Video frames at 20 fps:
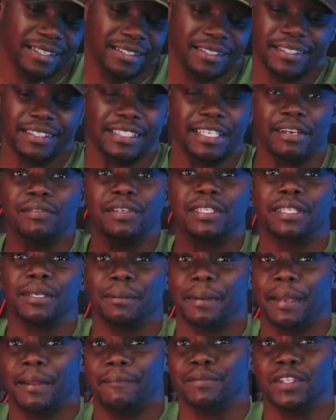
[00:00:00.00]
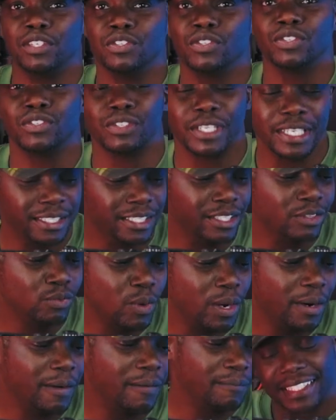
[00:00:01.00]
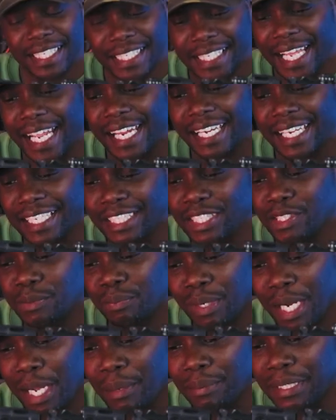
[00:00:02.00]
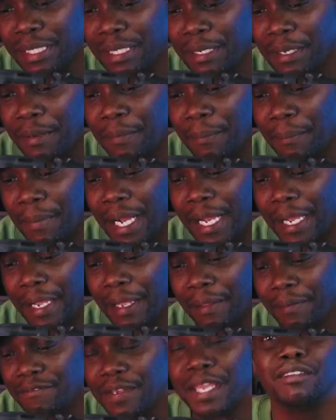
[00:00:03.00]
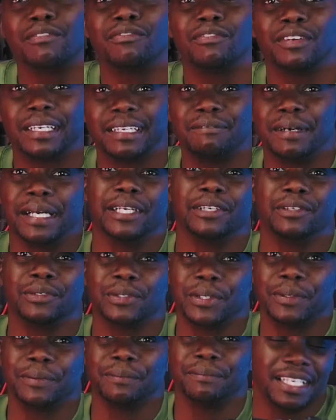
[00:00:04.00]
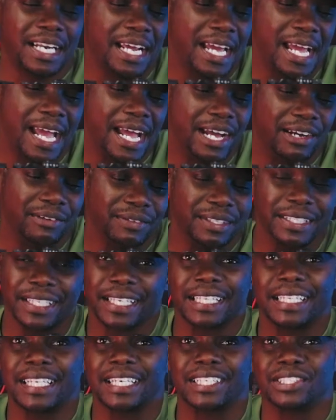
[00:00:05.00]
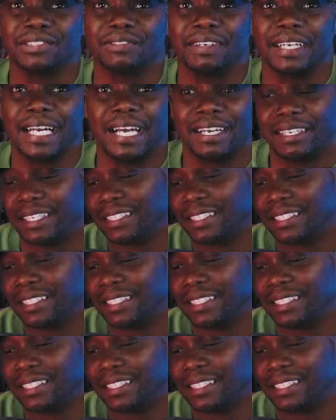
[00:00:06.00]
It's just everything, man. This is one of, today, this is probably my favorite firearm that I have in the collection right now.